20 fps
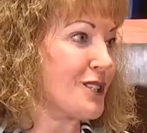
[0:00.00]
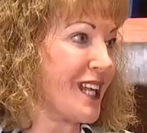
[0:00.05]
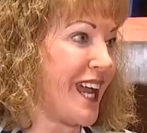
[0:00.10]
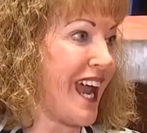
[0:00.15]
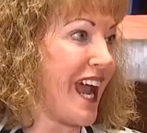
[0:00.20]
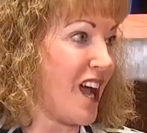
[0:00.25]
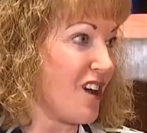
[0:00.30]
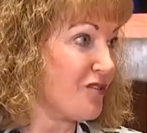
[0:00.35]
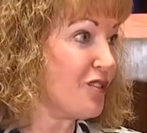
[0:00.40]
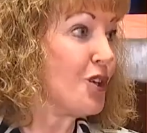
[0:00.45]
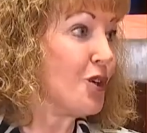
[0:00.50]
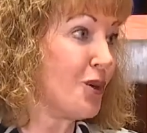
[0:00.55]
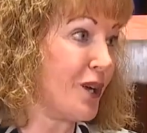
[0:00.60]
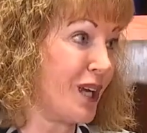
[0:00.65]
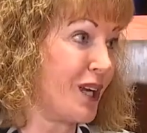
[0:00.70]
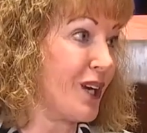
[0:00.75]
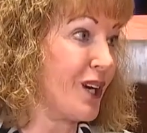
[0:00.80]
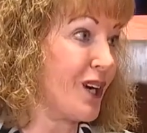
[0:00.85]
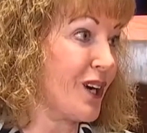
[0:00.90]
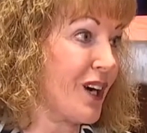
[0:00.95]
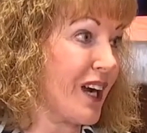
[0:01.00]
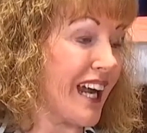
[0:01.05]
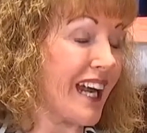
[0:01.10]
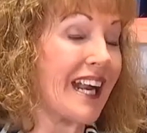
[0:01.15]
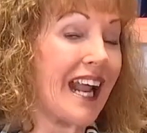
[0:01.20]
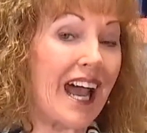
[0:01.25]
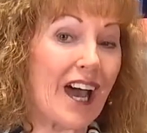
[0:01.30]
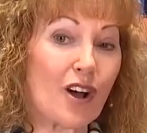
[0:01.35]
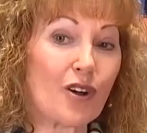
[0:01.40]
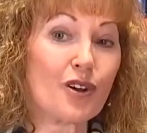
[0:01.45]
to have you here, and
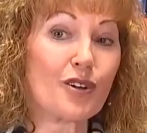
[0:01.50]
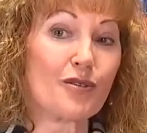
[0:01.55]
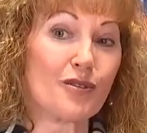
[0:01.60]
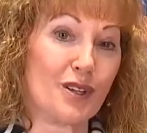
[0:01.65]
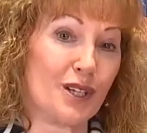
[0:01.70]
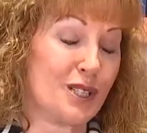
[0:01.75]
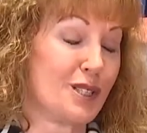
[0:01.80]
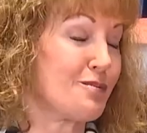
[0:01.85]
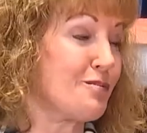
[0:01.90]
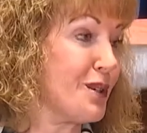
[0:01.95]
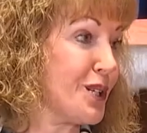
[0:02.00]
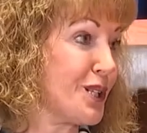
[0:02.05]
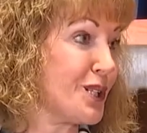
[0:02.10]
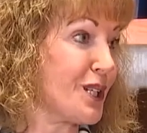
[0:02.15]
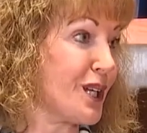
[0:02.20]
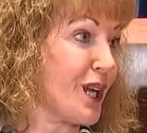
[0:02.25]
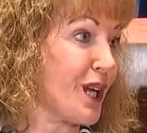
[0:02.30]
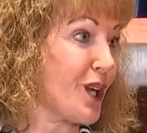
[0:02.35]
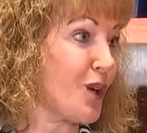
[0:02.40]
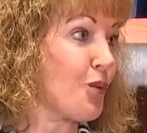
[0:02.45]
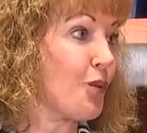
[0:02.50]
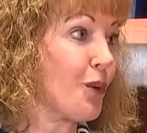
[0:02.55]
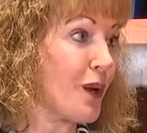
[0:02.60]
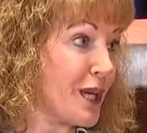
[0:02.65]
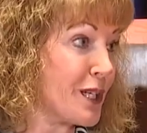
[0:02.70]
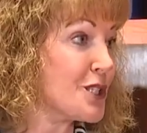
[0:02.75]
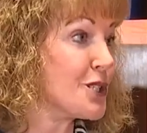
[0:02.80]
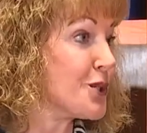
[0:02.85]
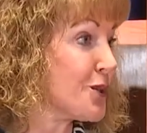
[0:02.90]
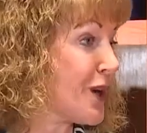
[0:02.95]
out of this building, we
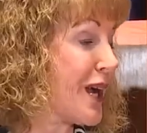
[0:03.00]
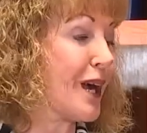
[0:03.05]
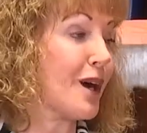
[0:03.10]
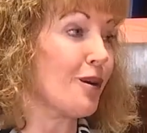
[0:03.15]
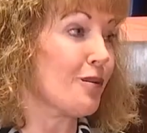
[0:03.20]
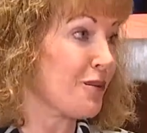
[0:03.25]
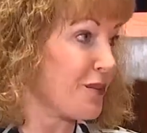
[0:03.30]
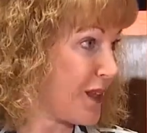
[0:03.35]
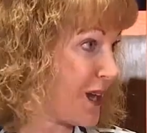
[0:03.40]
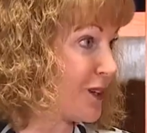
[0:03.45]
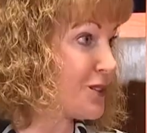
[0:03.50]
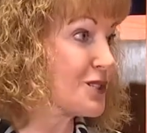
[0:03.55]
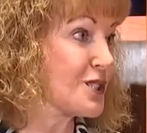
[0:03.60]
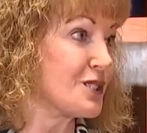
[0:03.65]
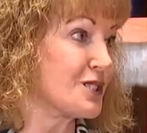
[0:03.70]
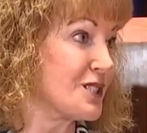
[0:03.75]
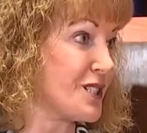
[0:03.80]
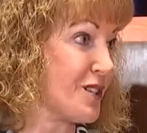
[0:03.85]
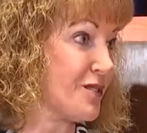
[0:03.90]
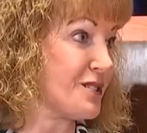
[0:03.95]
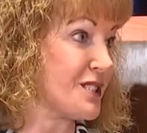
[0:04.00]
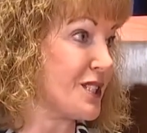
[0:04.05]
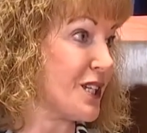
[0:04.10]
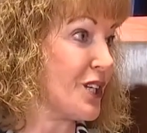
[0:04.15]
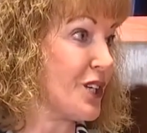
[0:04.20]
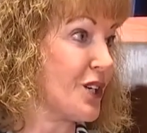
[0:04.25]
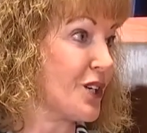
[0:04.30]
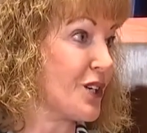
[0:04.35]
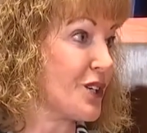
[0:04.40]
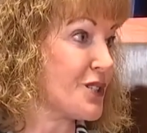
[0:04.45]
do help thousands of
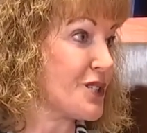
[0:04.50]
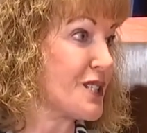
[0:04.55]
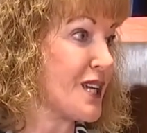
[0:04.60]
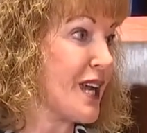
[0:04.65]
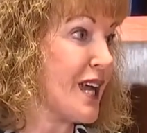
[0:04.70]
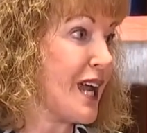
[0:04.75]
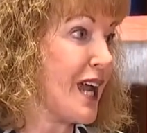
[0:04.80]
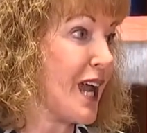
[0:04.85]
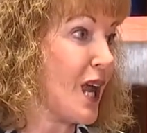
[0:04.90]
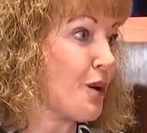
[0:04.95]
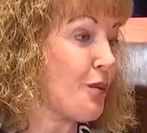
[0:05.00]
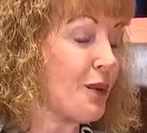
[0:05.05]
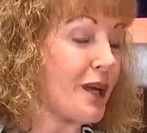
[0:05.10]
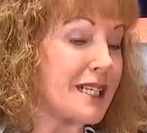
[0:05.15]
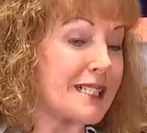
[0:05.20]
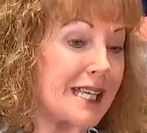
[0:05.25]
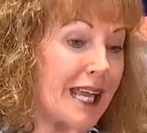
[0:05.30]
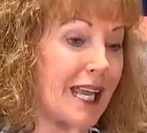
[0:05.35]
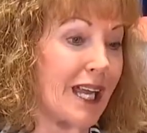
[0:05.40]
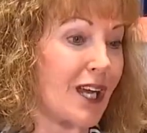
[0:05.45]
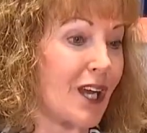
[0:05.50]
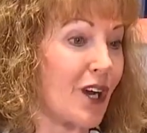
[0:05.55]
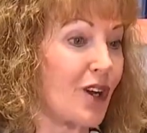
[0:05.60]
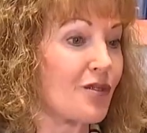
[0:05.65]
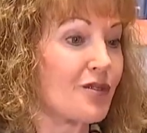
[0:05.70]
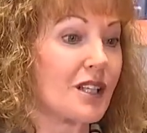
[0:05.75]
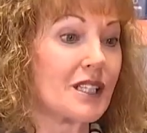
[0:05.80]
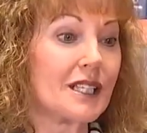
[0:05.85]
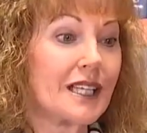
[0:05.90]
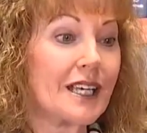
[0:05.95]
seniors, and we take care of
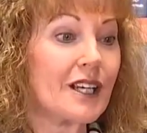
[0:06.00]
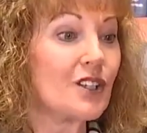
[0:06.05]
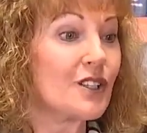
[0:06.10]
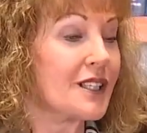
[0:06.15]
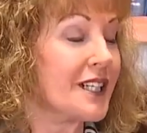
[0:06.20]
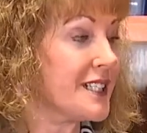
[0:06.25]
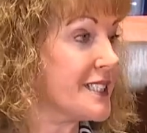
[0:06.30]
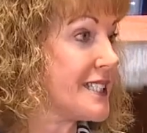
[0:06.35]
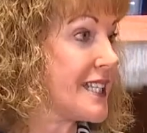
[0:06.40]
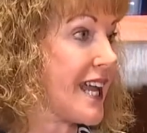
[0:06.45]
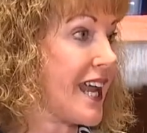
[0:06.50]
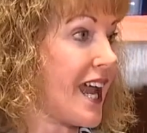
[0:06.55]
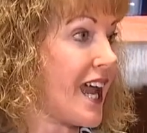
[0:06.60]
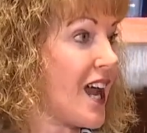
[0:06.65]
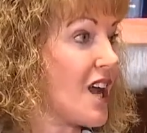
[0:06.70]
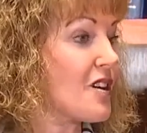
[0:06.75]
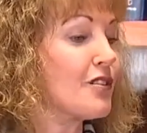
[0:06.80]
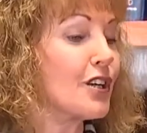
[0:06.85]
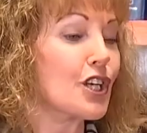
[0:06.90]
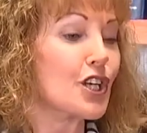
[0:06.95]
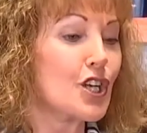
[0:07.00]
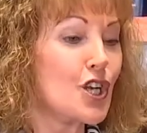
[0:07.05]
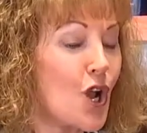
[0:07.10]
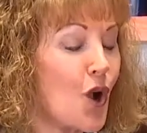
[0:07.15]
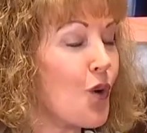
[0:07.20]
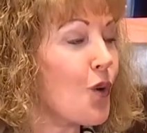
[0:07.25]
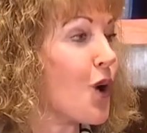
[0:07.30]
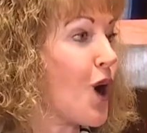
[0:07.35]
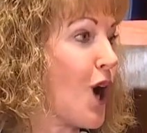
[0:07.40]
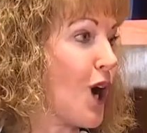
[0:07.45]
the legal needs they have at no
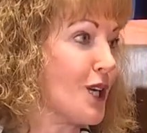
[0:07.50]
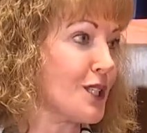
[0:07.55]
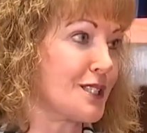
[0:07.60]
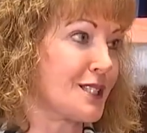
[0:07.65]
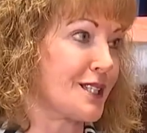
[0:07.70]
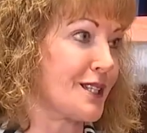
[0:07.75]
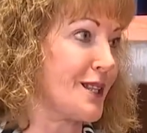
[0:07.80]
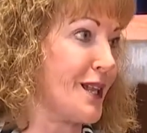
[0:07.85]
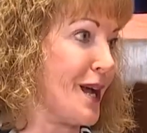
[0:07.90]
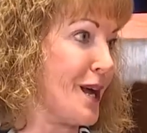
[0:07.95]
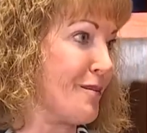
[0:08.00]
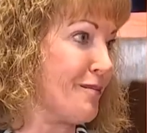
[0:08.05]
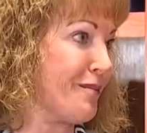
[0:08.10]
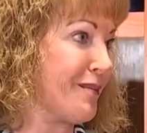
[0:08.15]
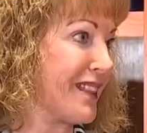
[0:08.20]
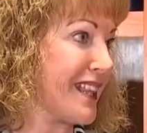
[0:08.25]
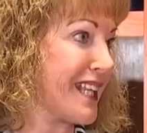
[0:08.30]
cost to them.